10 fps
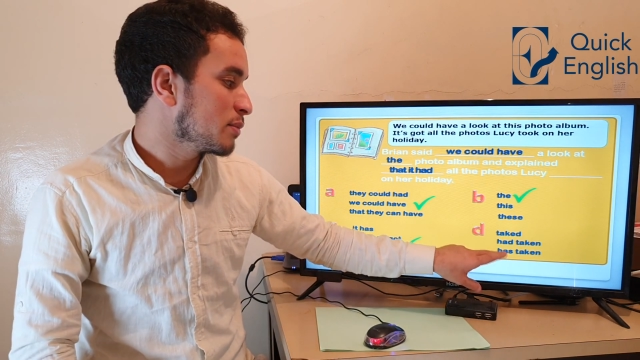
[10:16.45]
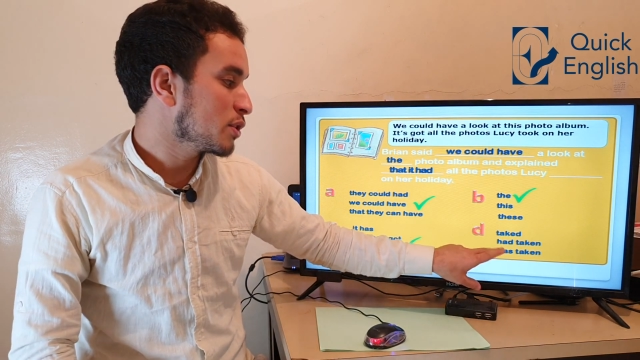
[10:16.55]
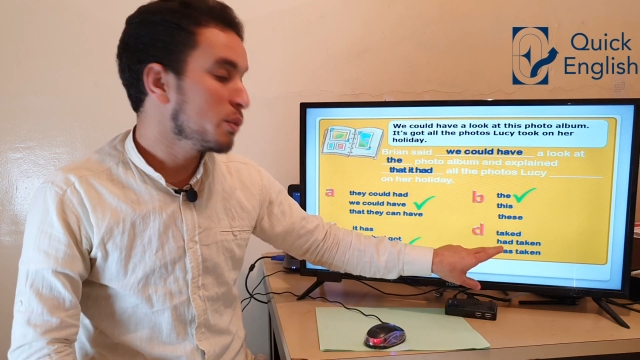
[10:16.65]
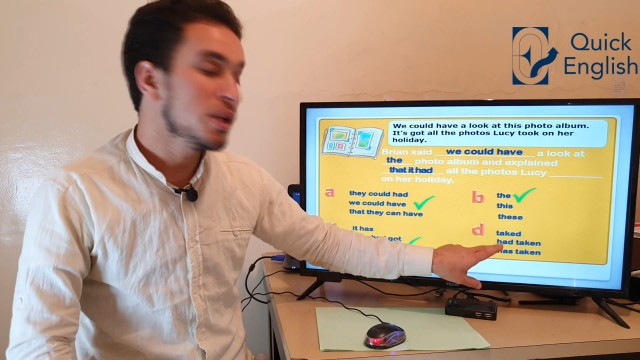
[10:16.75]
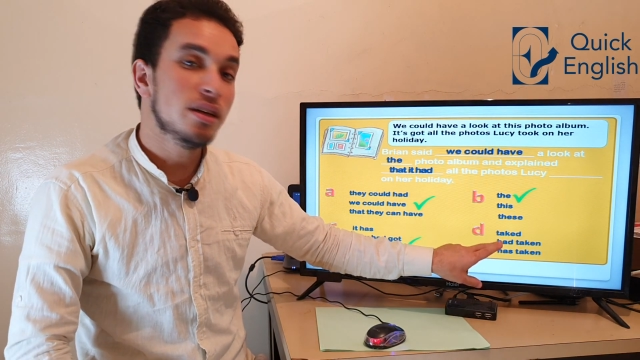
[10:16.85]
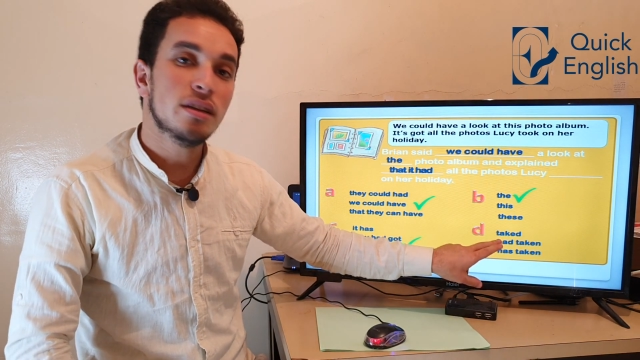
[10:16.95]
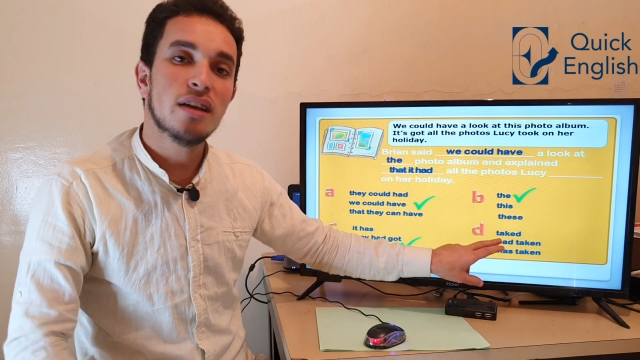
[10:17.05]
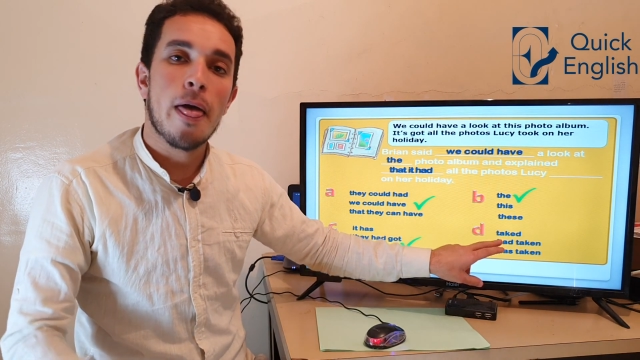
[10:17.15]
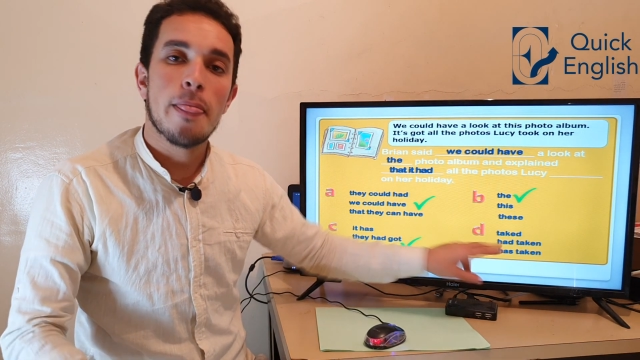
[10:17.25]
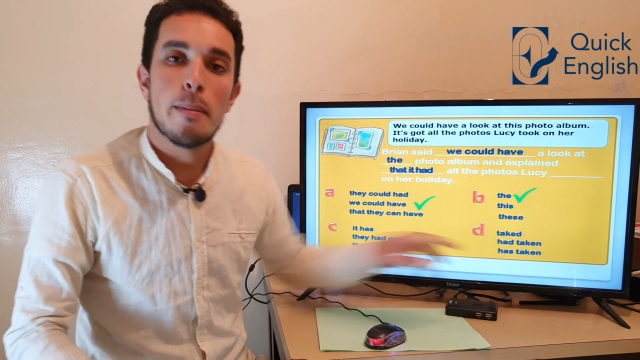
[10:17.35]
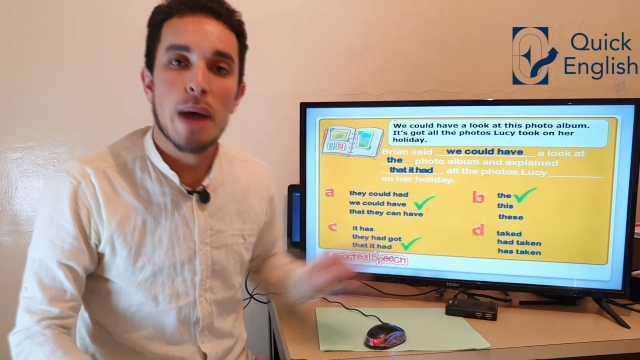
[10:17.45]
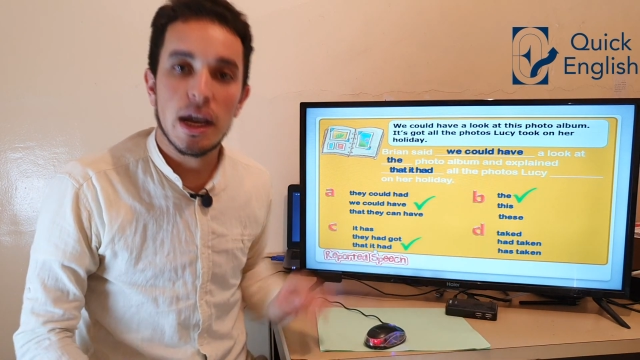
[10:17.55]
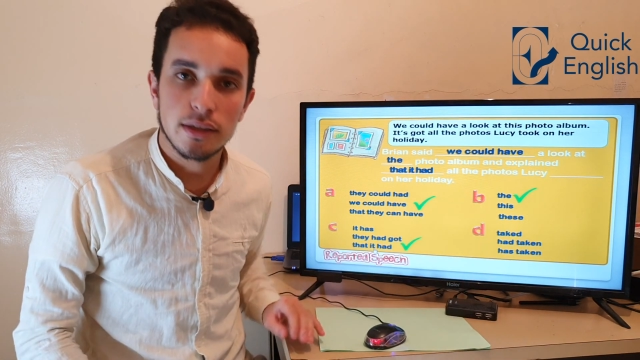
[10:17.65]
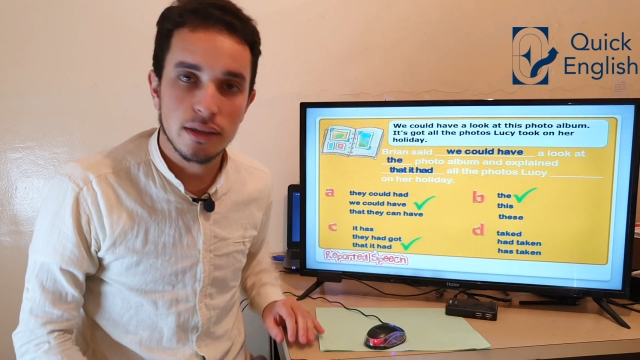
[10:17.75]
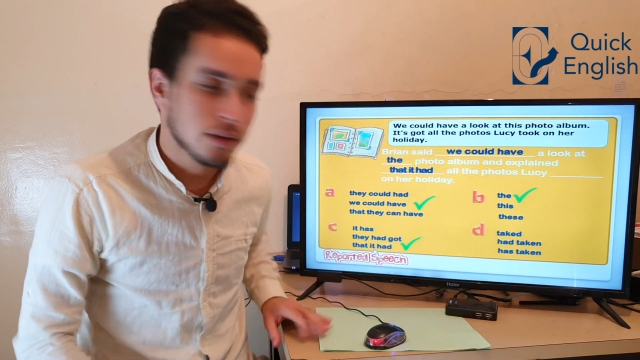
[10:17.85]
So we need the
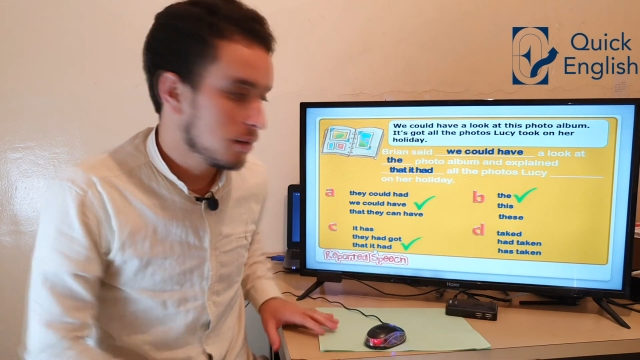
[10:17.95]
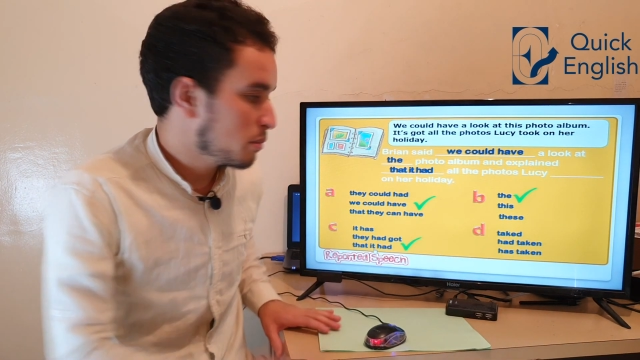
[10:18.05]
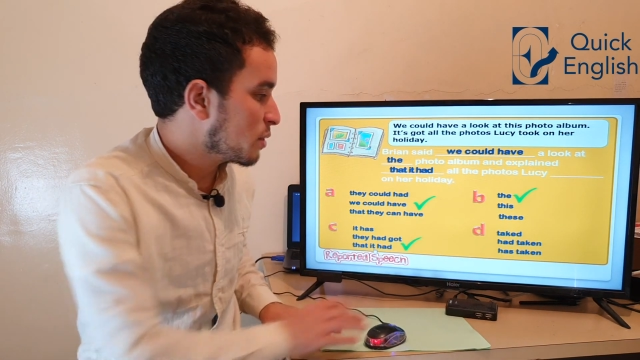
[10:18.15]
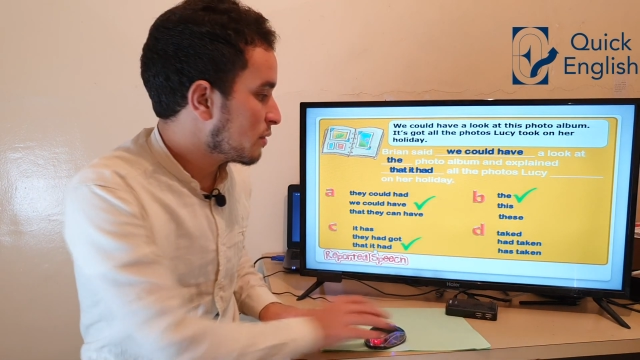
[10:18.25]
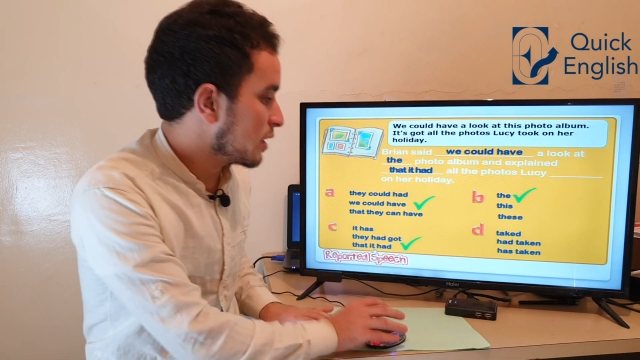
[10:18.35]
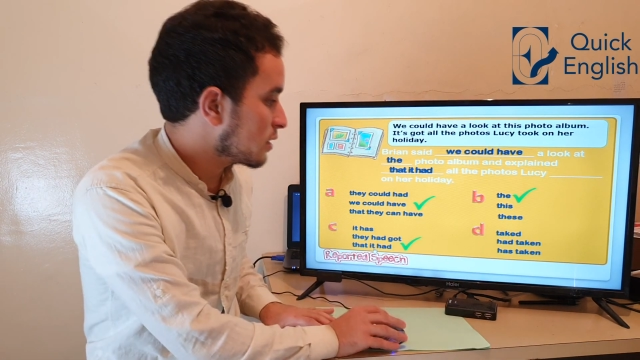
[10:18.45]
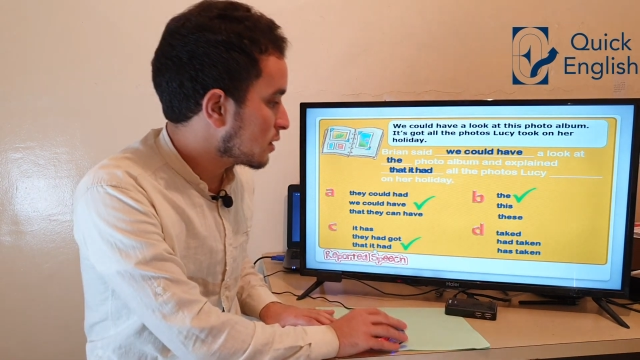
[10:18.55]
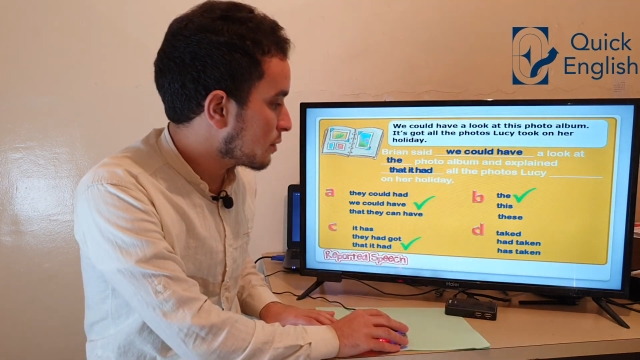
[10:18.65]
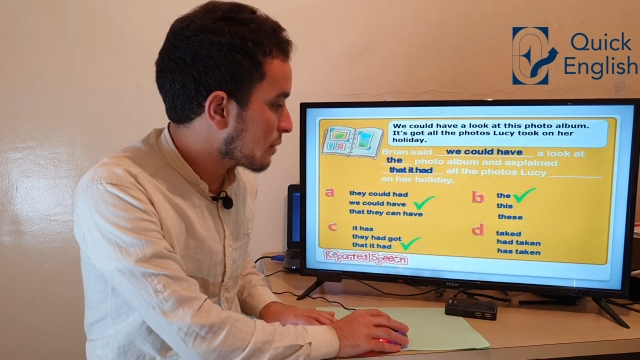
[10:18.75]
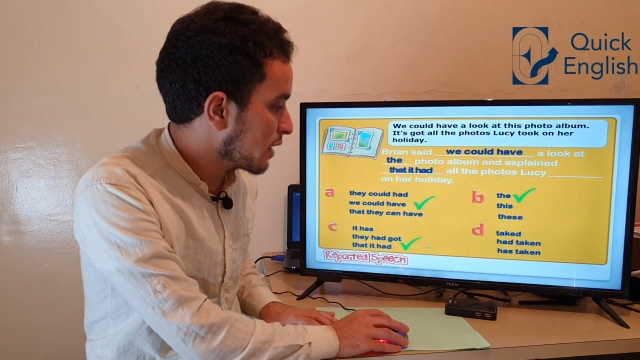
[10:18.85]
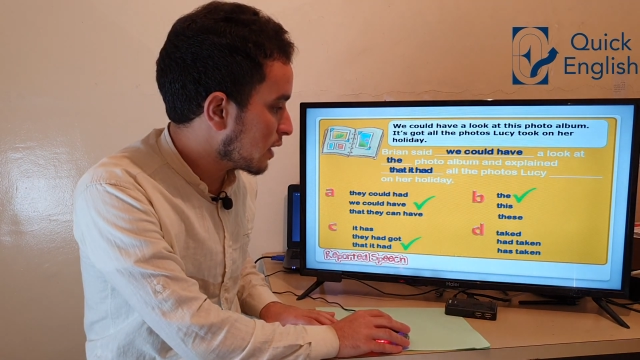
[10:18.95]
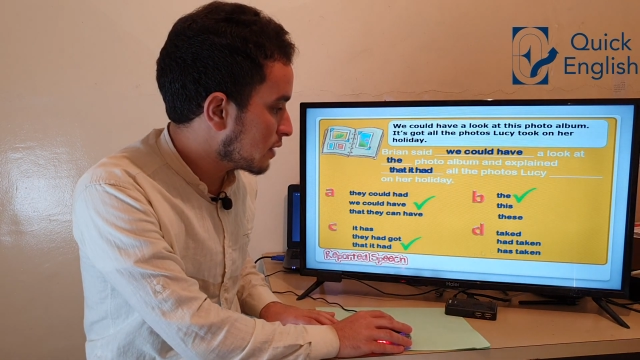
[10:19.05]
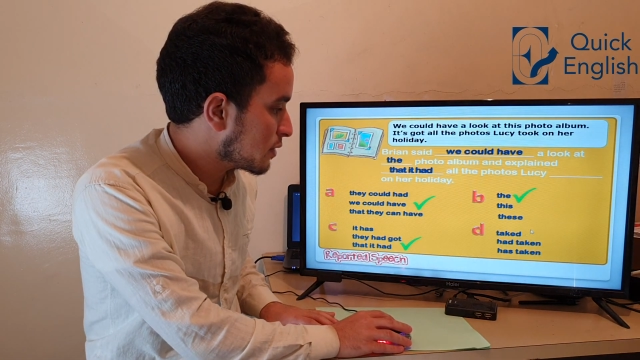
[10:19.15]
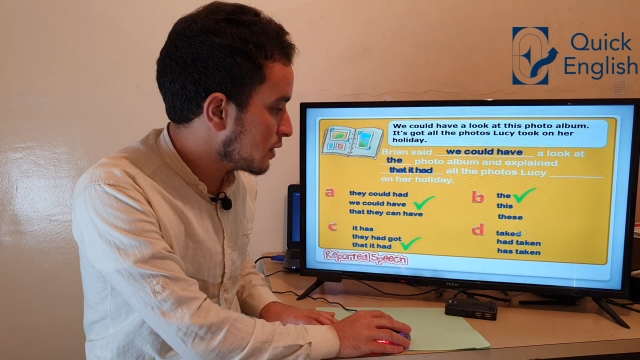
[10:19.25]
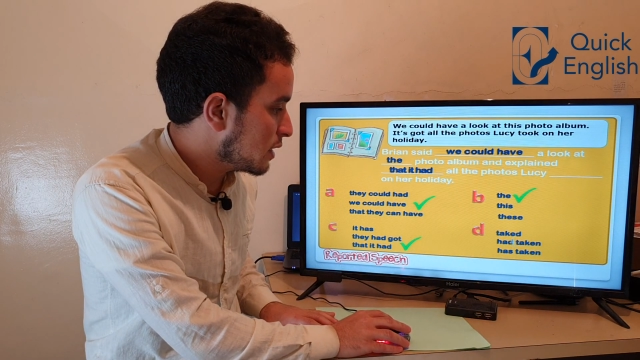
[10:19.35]
past perfect. So the right
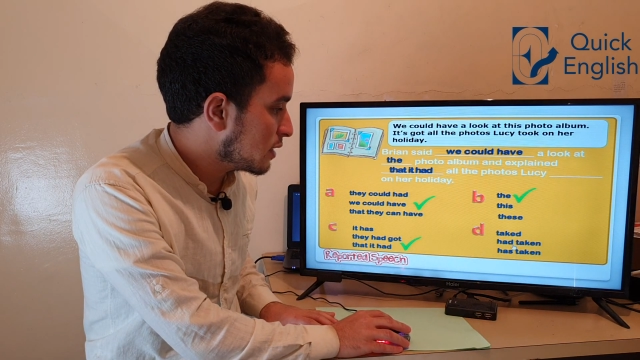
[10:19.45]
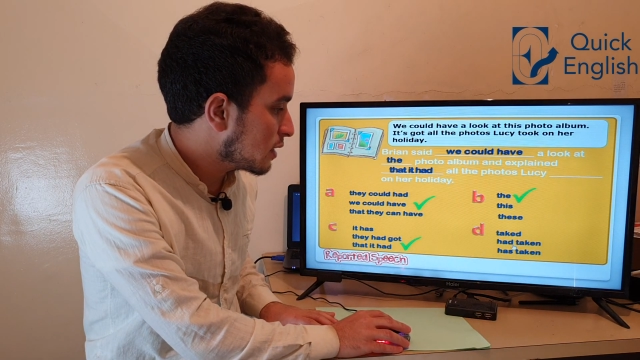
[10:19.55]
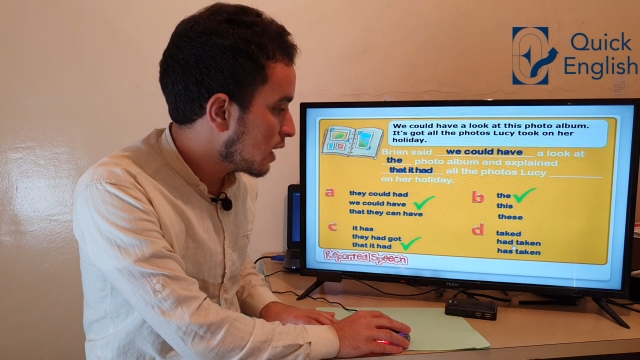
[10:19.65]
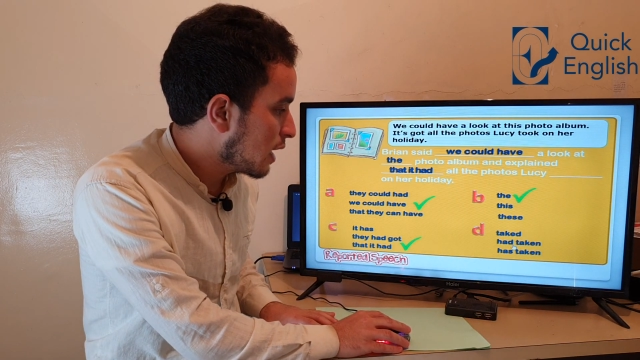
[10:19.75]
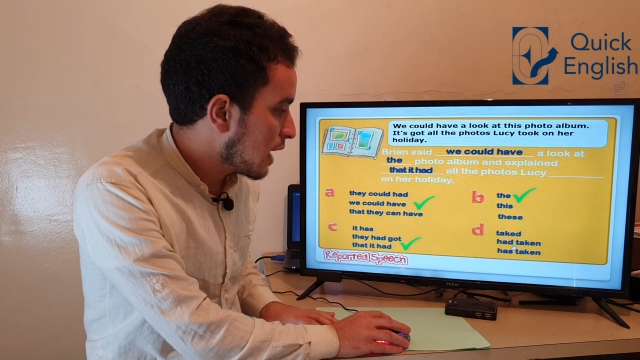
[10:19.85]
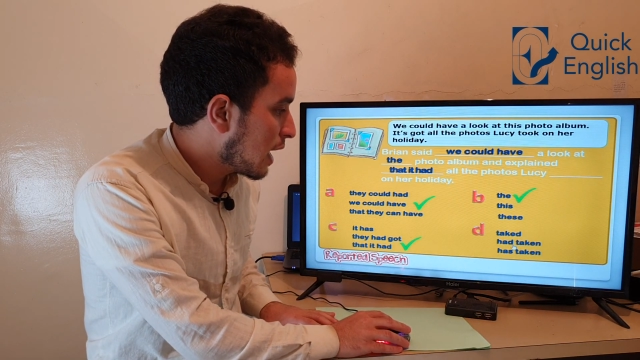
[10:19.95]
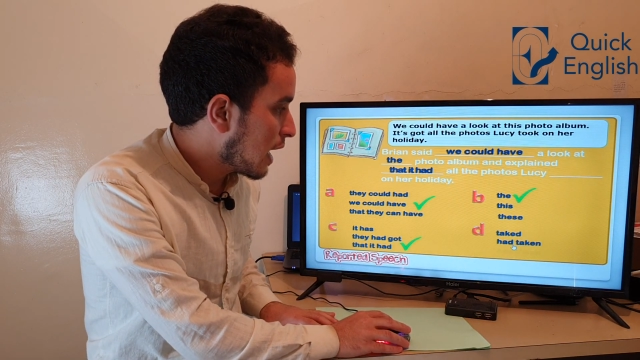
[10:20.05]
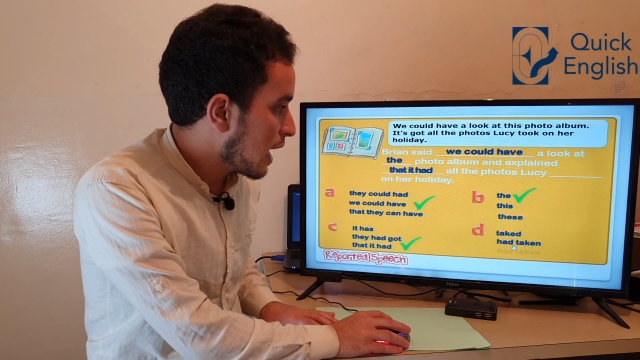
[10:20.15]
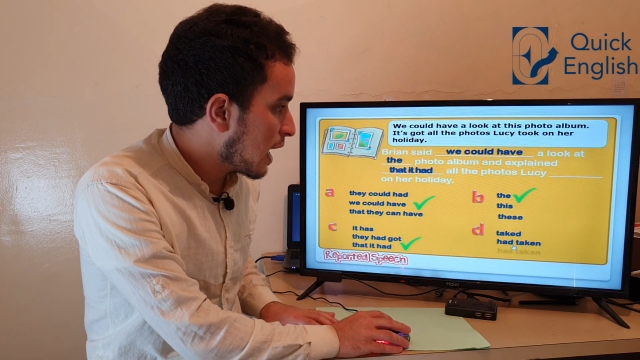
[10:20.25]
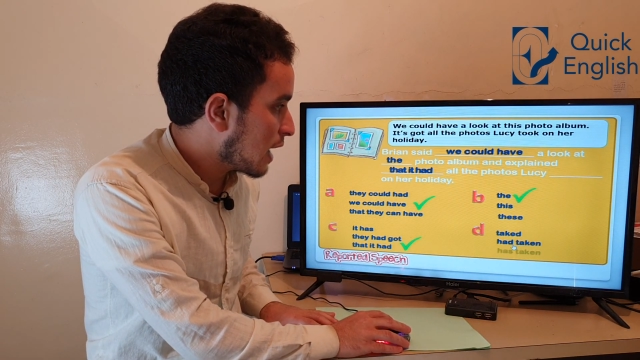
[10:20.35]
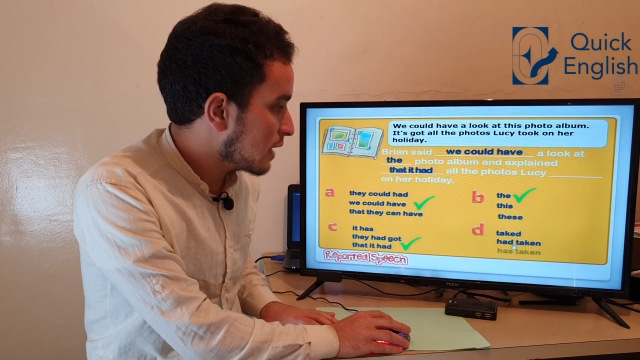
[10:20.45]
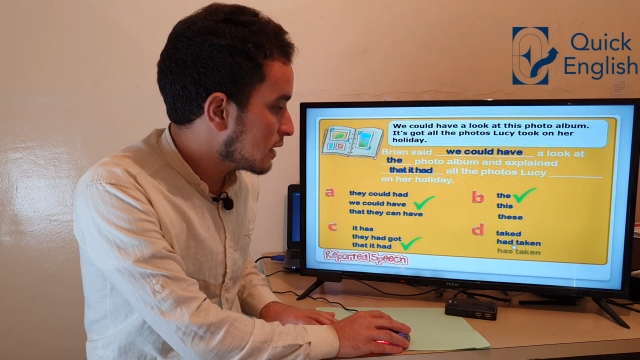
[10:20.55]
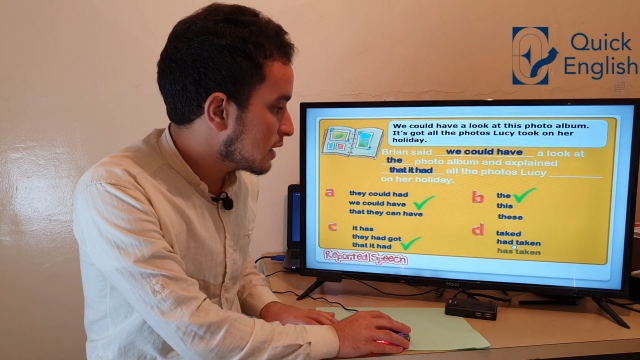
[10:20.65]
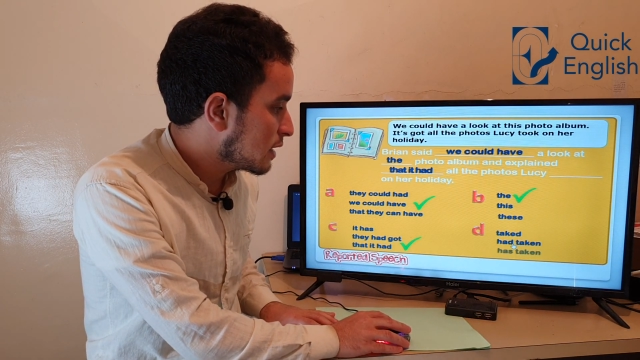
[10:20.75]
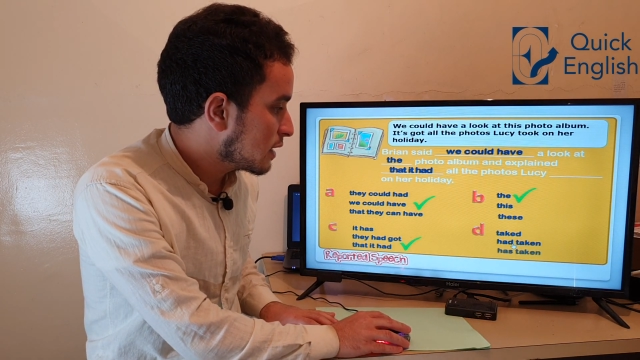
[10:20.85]
answer is had